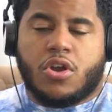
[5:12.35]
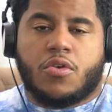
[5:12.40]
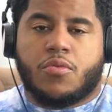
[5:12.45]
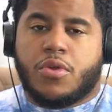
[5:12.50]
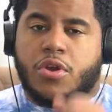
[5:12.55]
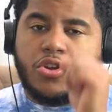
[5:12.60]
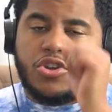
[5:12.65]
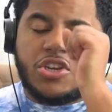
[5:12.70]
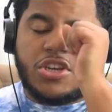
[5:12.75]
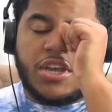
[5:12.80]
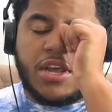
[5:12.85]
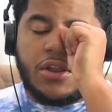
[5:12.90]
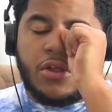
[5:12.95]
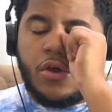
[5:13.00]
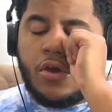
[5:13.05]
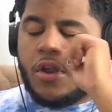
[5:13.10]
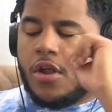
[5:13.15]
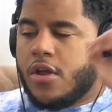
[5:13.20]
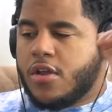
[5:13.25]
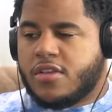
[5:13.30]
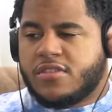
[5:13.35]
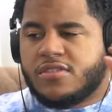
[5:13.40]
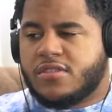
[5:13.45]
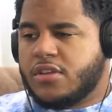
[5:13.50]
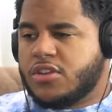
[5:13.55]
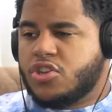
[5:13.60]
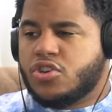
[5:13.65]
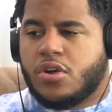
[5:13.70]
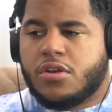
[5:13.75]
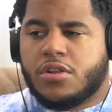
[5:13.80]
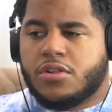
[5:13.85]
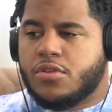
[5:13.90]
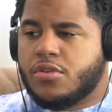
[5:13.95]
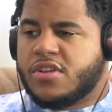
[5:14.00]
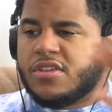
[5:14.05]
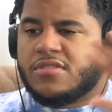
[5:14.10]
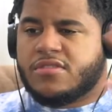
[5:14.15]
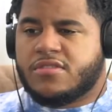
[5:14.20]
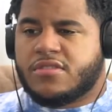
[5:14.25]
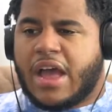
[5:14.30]
Yo, real shit, hold on, because Joyner
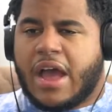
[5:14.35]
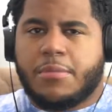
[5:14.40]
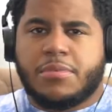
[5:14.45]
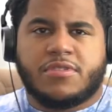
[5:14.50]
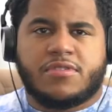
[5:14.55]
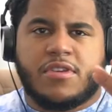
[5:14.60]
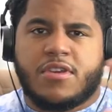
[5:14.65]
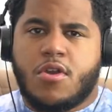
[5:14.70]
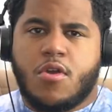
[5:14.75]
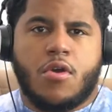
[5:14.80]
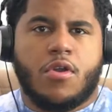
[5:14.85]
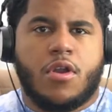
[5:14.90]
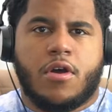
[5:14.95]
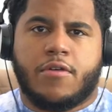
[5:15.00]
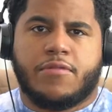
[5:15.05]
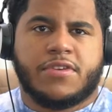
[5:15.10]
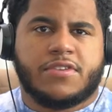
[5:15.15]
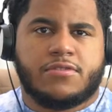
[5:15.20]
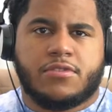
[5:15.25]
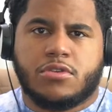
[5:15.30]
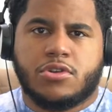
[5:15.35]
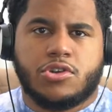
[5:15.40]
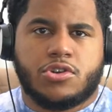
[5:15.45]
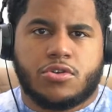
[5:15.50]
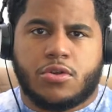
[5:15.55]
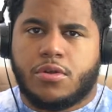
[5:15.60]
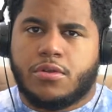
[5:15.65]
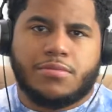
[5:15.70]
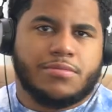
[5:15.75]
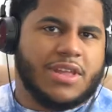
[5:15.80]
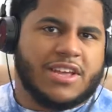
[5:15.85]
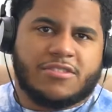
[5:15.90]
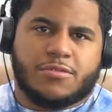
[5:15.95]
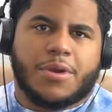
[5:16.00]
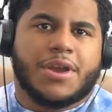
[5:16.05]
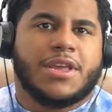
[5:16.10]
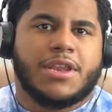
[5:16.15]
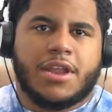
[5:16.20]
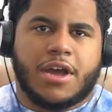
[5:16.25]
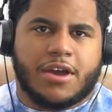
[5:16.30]
Lucas is obviously going off as usual. That's
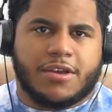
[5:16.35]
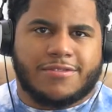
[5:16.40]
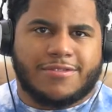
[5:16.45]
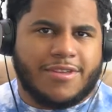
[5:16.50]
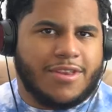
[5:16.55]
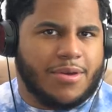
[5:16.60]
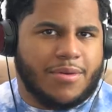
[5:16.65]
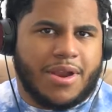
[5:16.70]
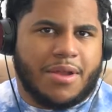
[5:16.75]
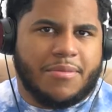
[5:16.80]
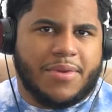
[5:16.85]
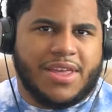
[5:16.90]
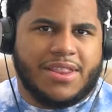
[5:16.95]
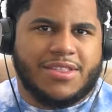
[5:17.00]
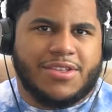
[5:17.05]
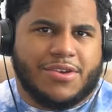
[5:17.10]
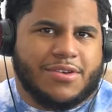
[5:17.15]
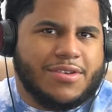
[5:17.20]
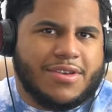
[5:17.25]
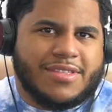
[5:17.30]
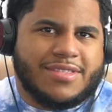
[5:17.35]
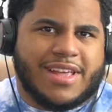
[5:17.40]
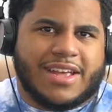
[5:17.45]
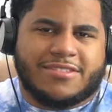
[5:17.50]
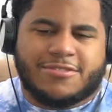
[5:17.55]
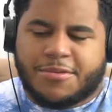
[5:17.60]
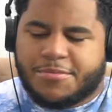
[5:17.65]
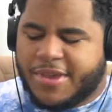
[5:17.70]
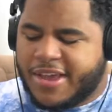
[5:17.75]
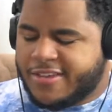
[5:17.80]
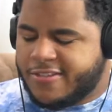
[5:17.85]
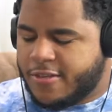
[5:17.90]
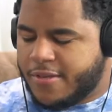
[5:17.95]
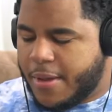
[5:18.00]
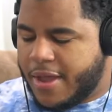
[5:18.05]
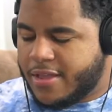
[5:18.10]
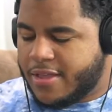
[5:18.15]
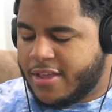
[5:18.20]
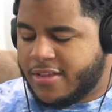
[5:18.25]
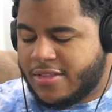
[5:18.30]
what he does, you know what I mean? That's to be
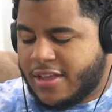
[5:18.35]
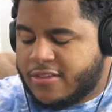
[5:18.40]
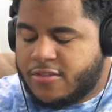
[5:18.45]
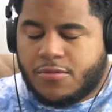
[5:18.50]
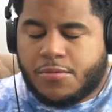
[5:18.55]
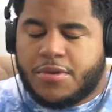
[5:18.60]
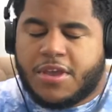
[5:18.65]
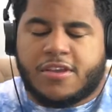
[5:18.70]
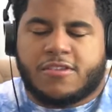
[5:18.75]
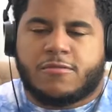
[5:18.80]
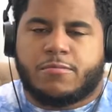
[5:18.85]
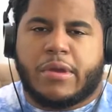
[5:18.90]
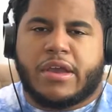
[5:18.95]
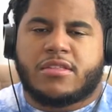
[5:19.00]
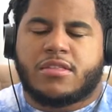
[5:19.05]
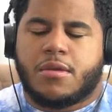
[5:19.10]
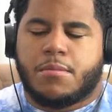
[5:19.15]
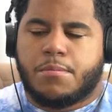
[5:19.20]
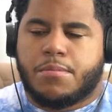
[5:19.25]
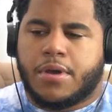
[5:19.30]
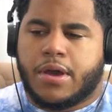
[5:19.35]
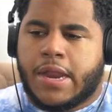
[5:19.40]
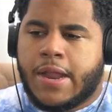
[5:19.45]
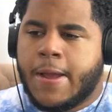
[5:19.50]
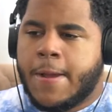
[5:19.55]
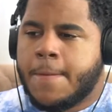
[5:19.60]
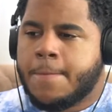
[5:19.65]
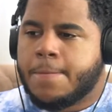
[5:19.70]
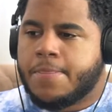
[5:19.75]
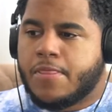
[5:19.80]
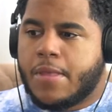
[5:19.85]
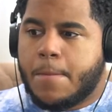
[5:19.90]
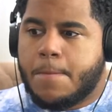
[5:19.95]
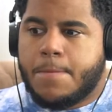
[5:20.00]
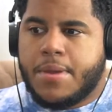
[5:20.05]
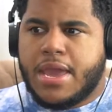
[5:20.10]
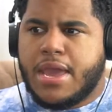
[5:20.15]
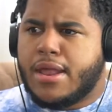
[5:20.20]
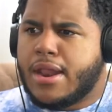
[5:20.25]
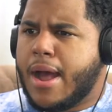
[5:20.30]
expected, but the
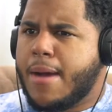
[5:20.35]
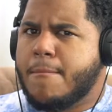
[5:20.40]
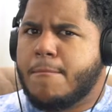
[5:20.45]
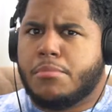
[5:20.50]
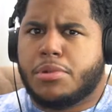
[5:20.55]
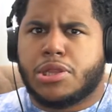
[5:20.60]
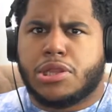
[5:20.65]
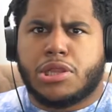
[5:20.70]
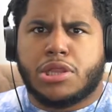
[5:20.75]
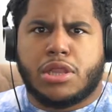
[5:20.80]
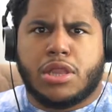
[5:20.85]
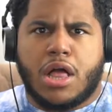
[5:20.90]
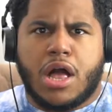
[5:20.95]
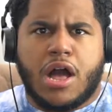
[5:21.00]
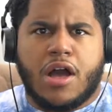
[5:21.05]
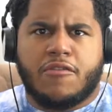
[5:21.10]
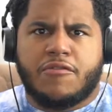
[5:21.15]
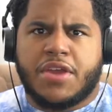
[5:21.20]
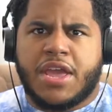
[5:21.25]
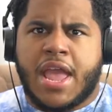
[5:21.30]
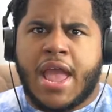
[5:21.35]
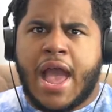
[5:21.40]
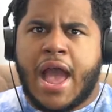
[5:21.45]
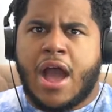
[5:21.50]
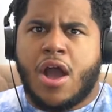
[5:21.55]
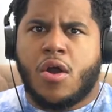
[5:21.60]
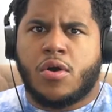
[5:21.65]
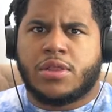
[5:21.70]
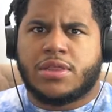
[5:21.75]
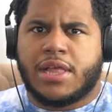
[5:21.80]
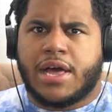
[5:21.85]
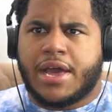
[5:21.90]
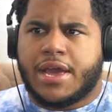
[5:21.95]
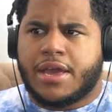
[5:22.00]
beat, I'm loving how